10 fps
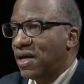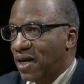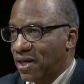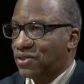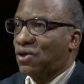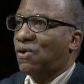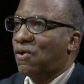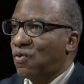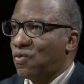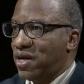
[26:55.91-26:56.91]
has
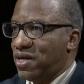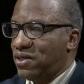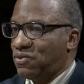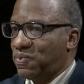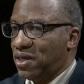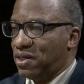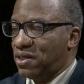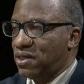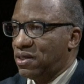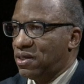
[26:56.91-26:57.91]
always
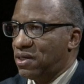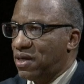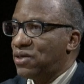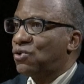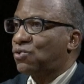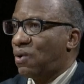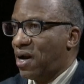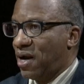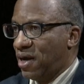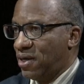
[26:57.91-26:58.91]
been
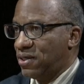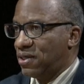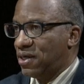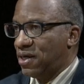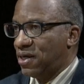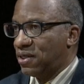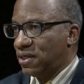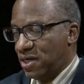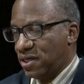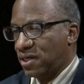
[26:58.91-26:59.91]
intertwined and
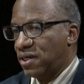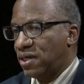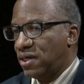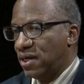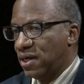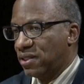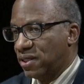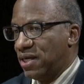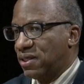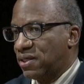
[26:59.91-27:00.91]
linked. And
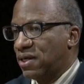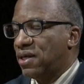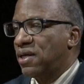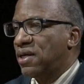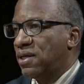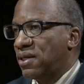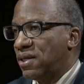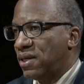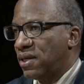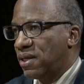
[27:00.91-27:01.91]
linked.
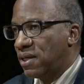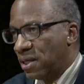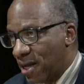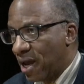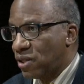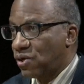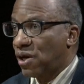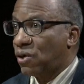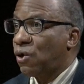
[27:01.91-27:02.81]
And now look at